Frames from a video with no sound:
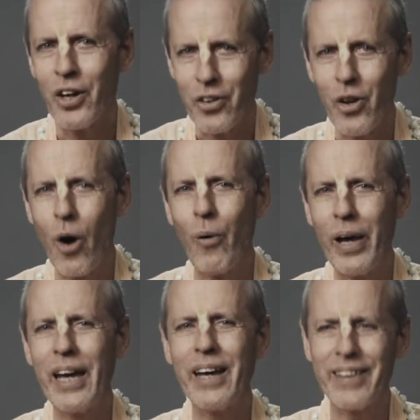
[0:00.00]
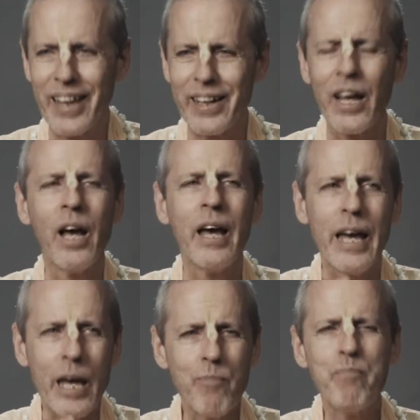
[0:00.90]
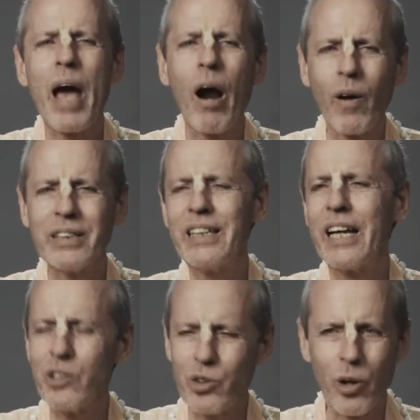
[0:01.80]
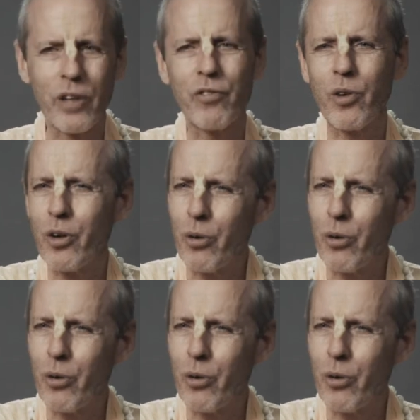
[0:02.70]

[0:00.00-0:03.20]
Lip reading: knowing that embarrassing sort of